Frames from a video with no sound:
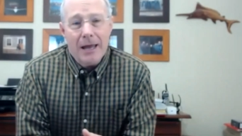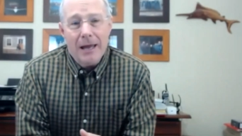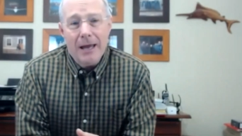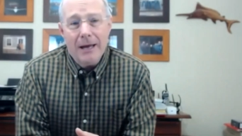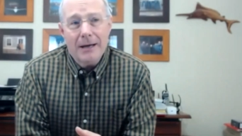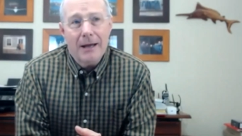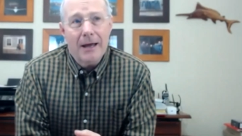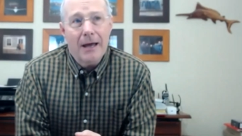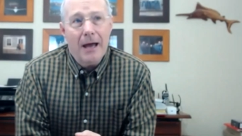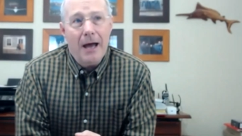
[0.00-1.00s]
And
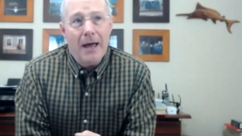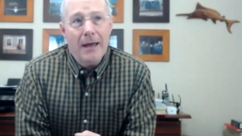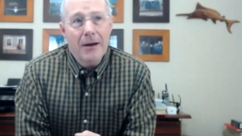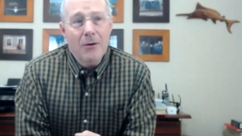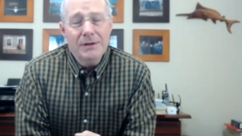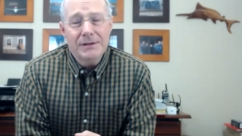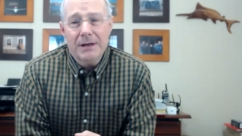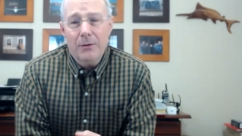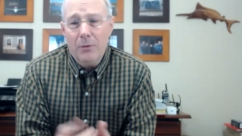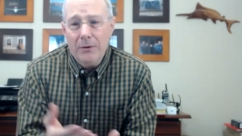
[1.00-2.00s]
here was
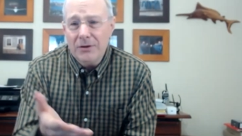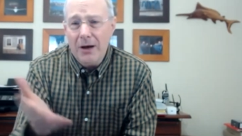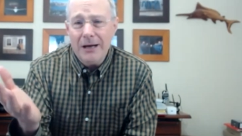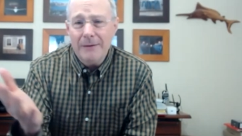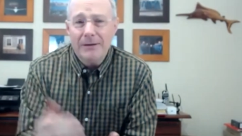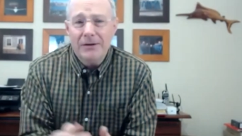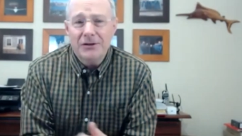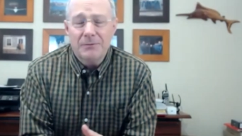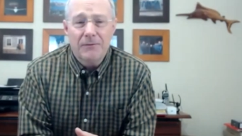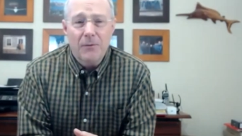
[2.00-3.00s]
a we were talking about
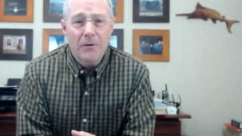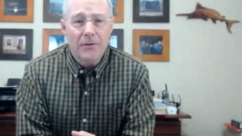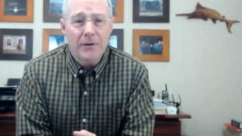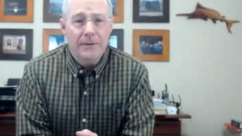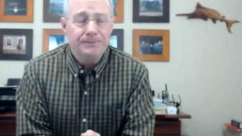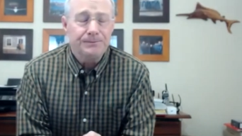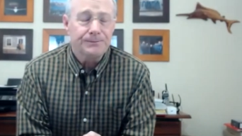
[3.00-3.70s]
this before the